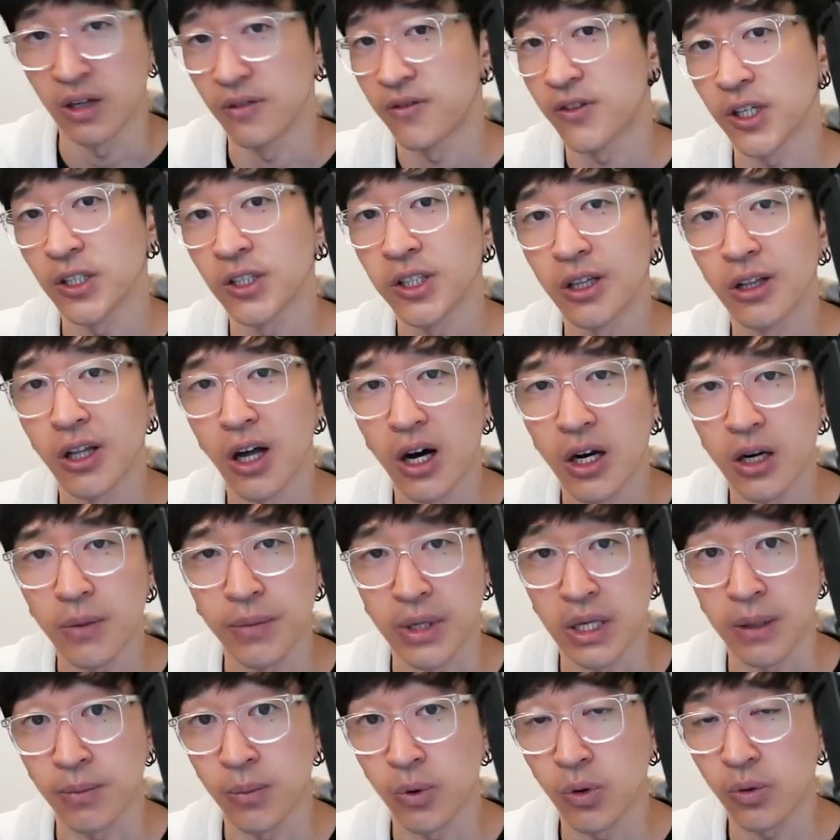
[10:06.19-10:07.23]
If there's a lot of
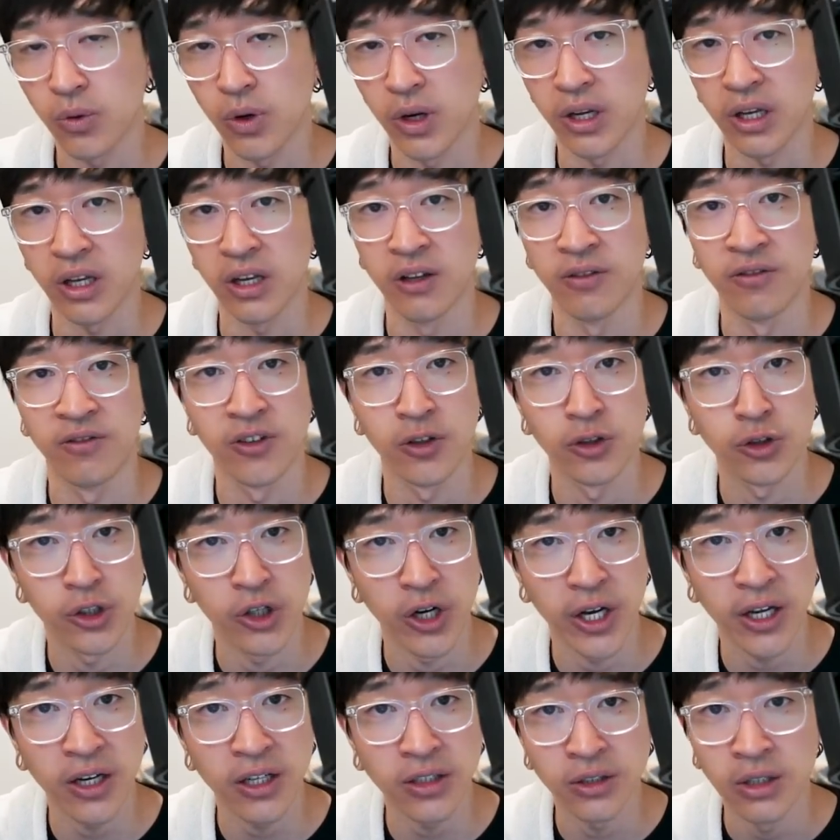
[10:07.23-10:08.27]
people running
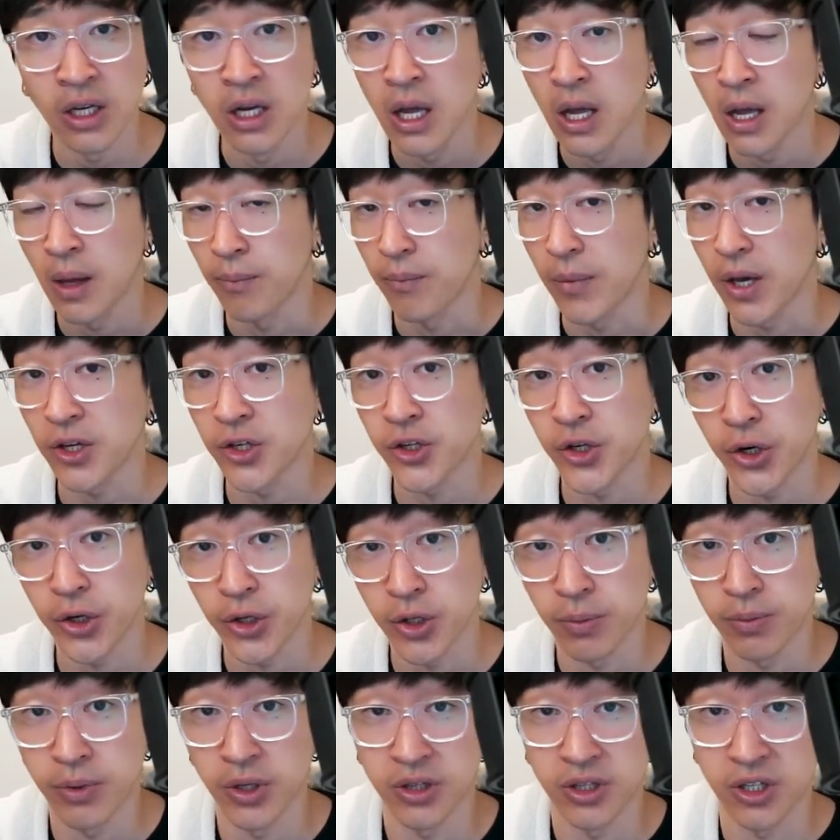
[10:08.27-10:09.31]
infiltrators, make sure
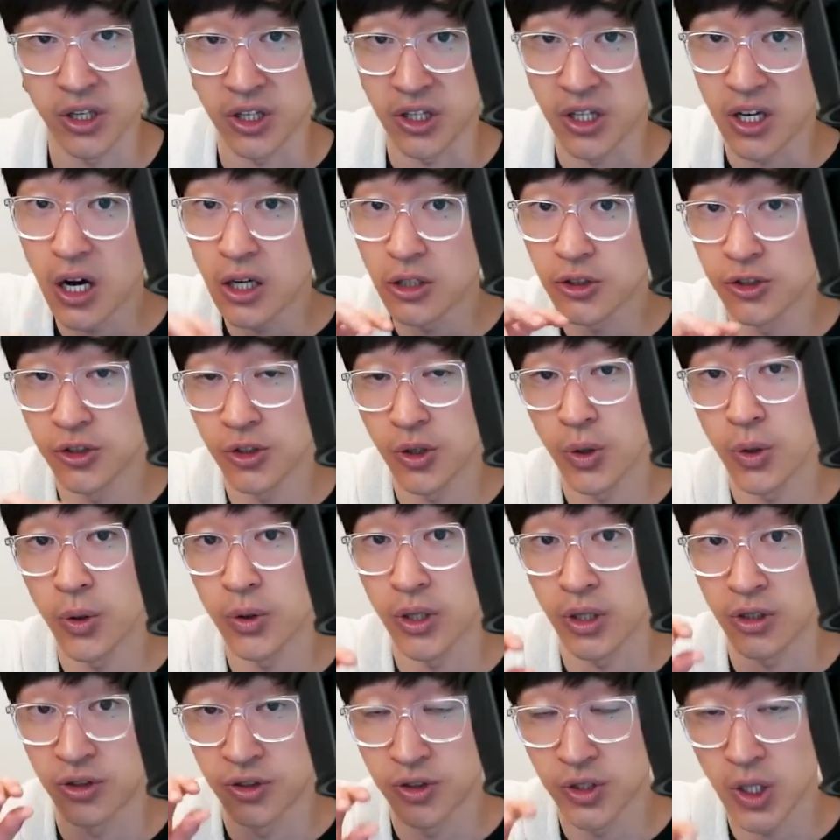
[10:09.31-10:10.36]
you put the Yasuo,
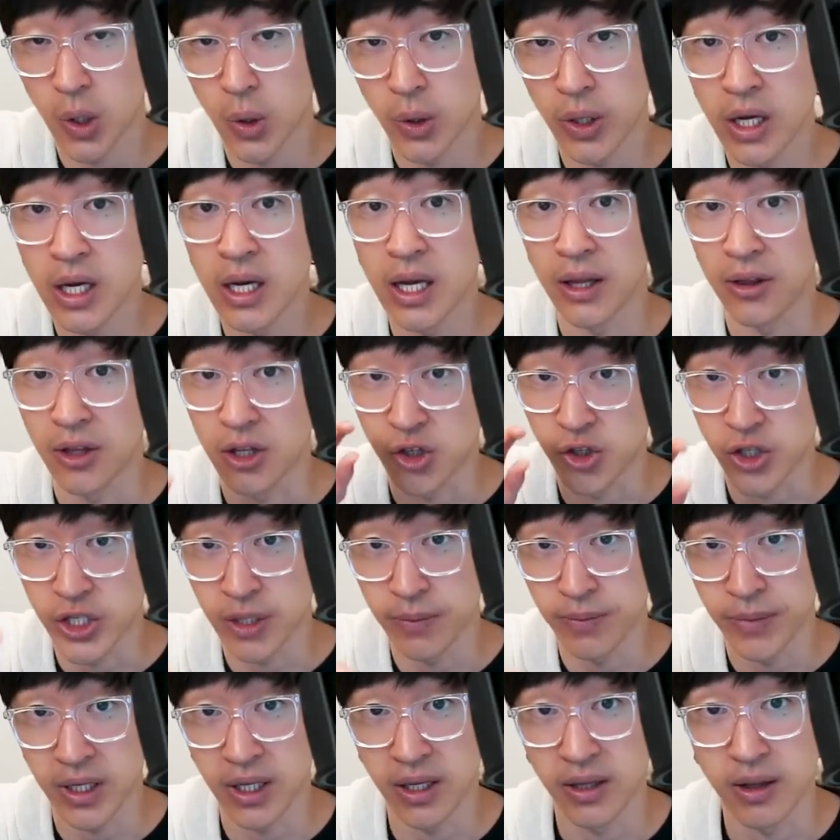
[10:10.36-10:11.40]
the Sona, and the
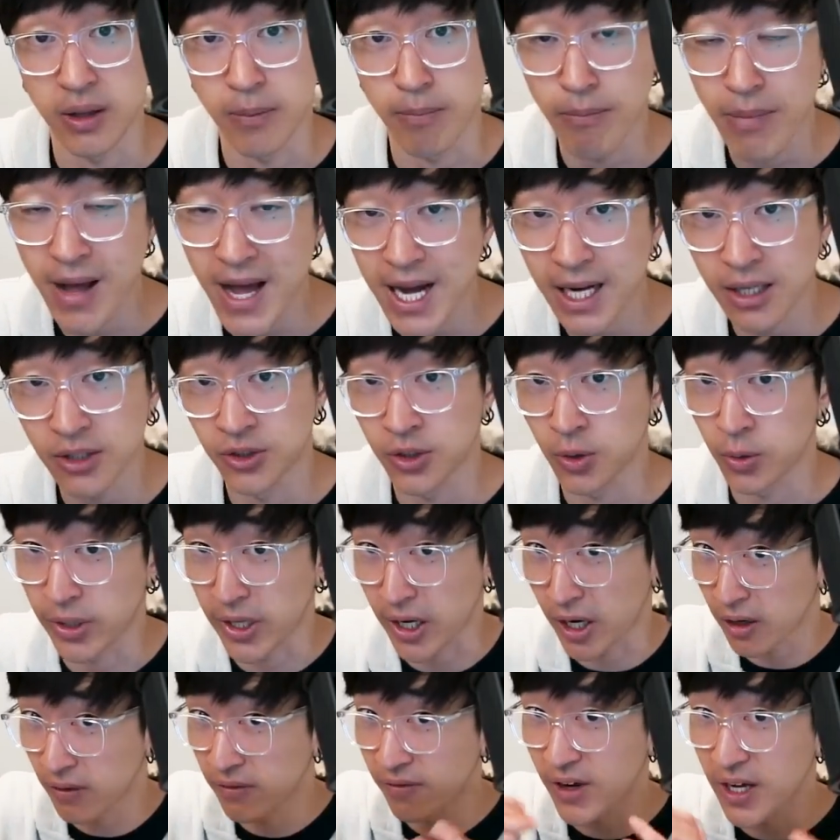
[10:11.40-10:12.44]
GP in the back so
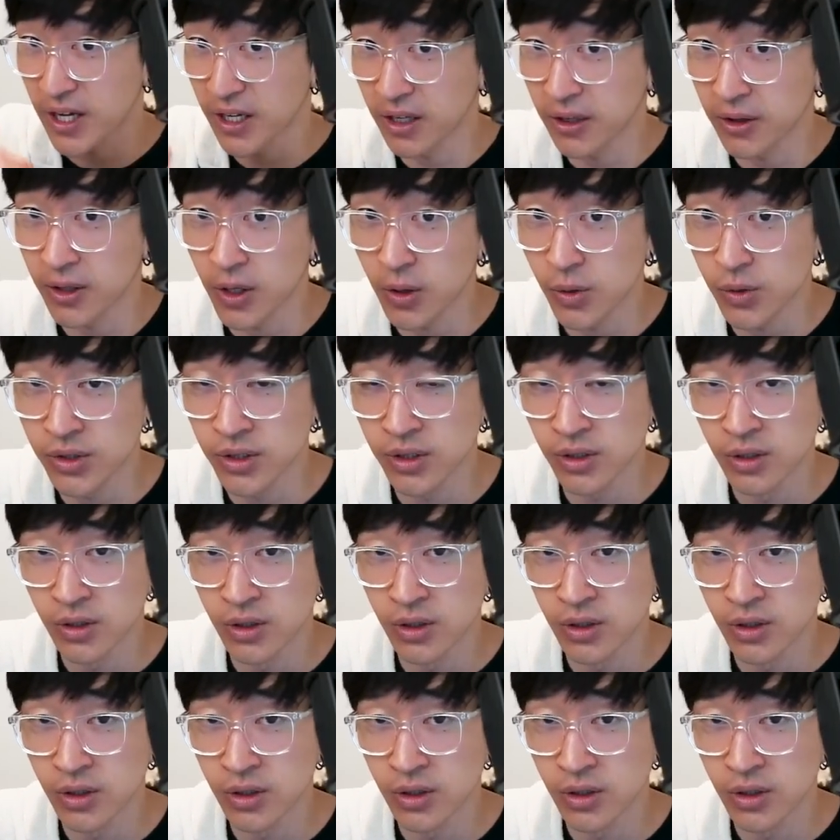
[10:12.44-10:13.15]
they're fighting those.